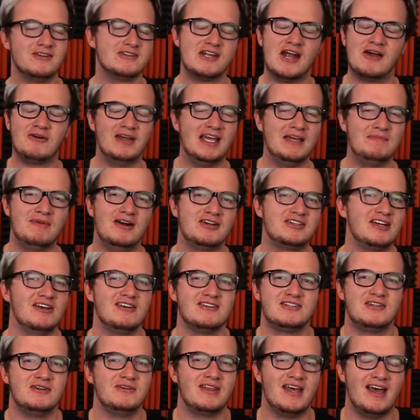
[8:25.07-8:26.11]
There's not really much
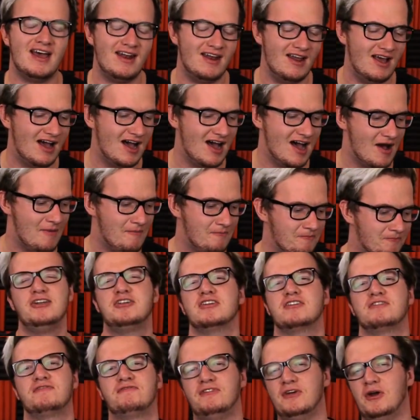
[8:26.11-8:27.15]
else to that. I
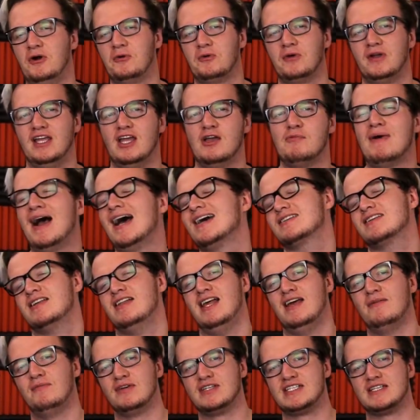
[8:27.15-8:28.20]
just feel really
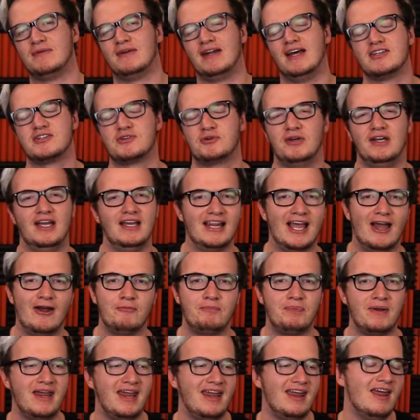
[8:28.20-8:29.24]
emasculated when someone has a really
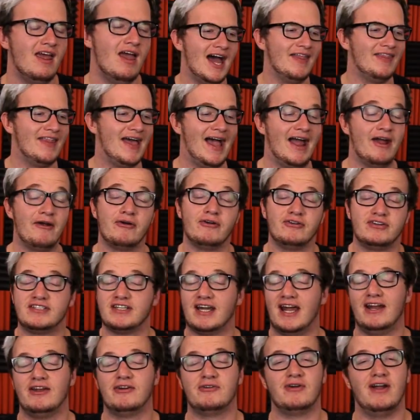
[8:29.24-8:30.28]
loud pee and that I
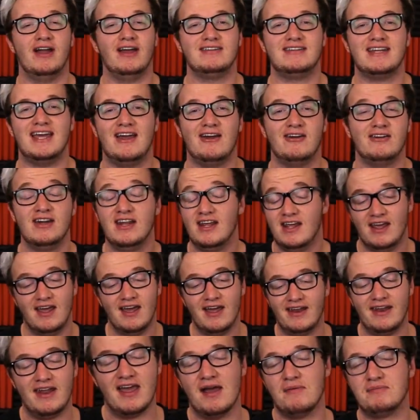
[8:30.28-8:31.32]
decided to write down
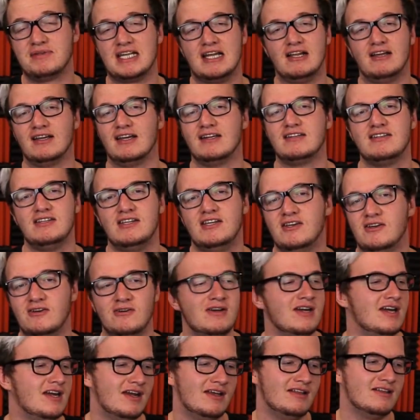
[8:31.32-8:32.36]
and now I'm telling it to you.
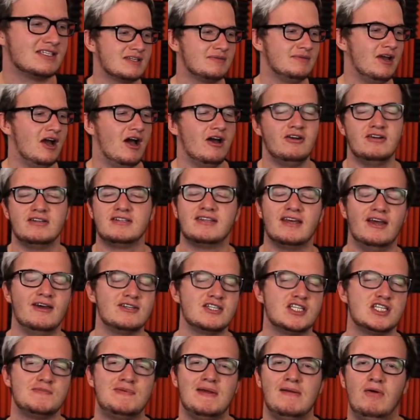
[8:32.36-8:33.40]
And there's gonna be hundreds of
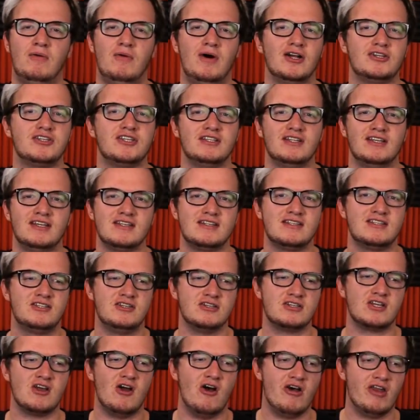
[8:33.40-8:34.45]
thousands of people watching this
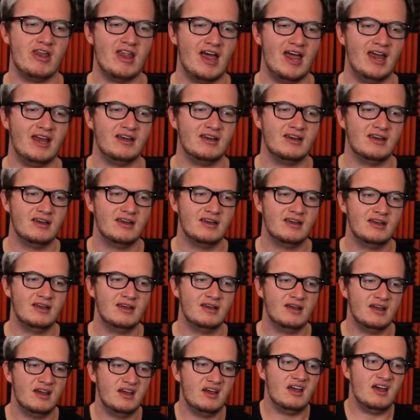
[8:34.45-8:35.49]
just going like,
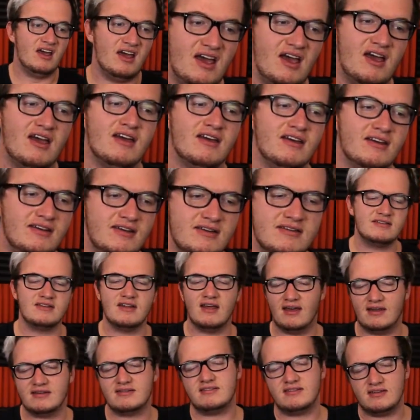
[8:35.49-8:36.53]
ah, he's
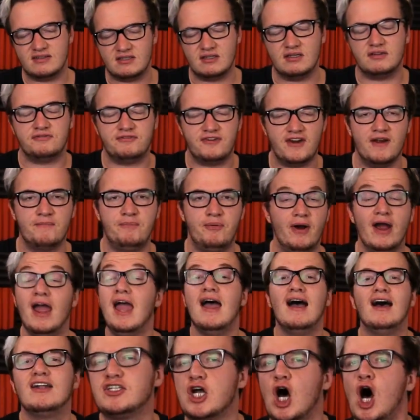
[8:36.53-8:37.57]
nuts, this is a fair point.
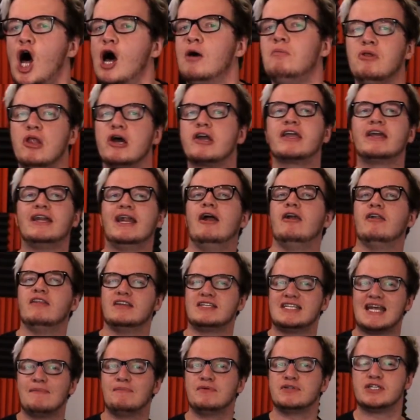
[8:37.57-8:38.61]
That's all I'm looking out of
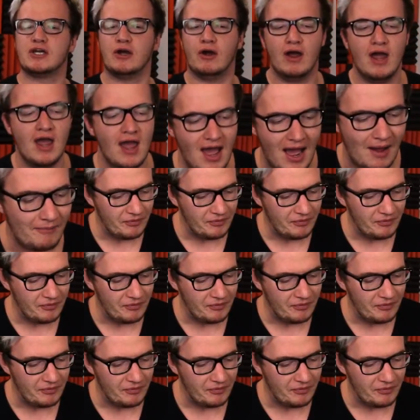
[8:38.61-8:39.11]
this episode.